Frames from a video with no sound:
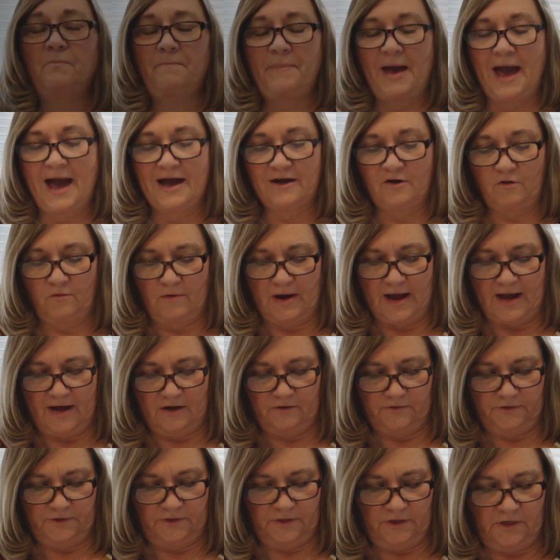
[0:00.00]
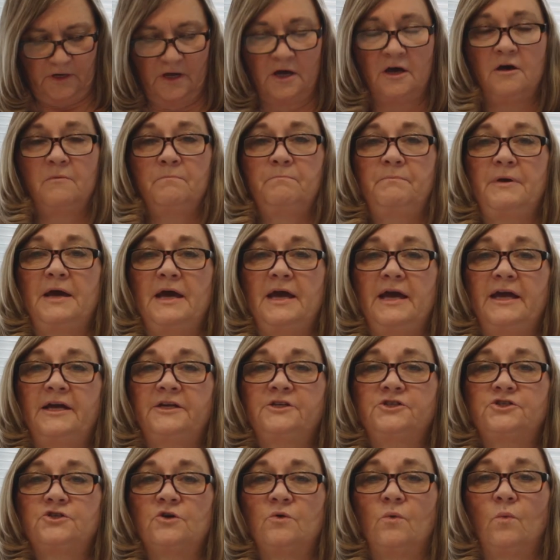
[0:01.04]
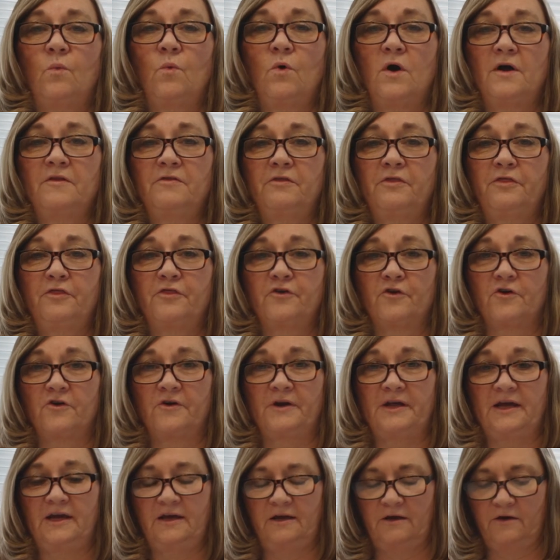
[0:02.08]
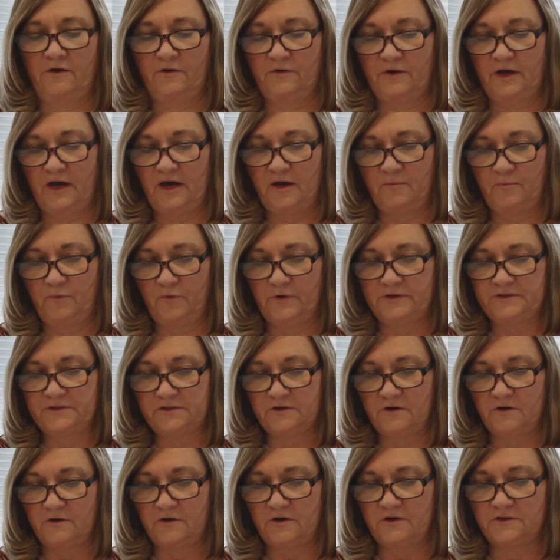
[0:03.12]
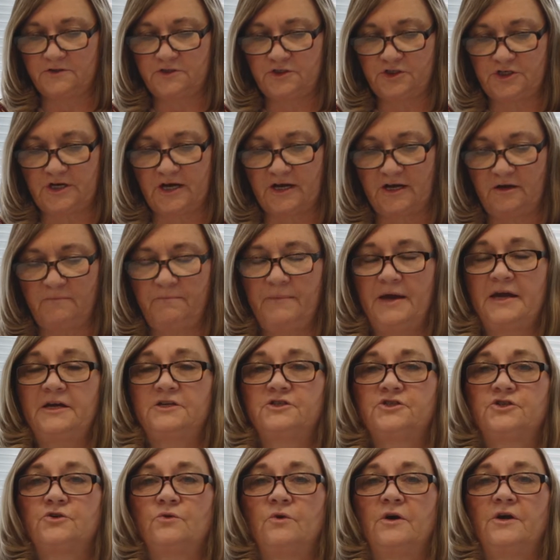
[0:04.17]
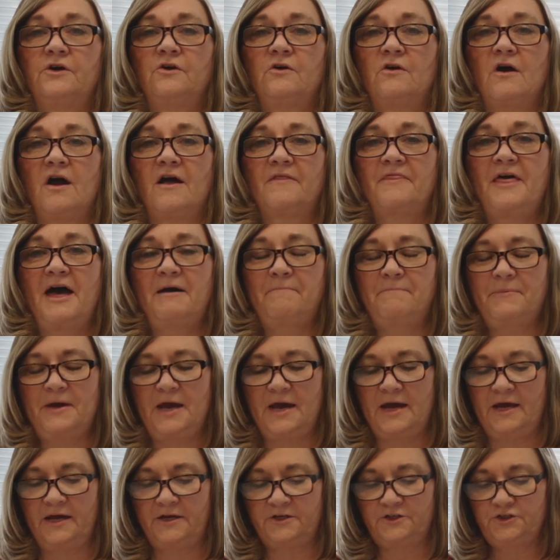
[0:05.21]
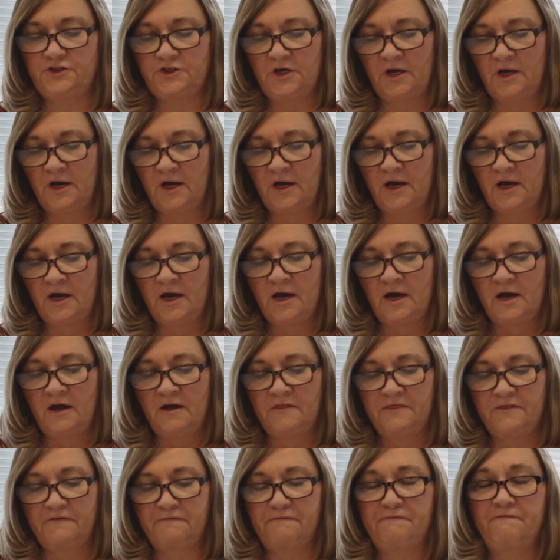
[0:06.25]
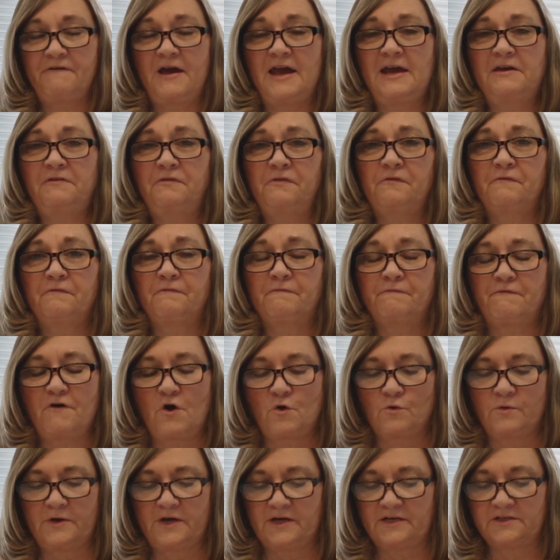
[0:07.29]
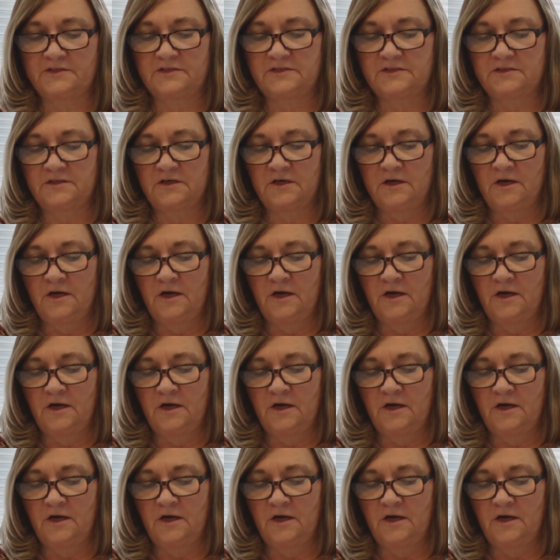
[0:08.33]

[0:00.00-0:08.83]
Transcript: background, page 130. Okay, boys and girls, check and make sure you're on that page. The faith focus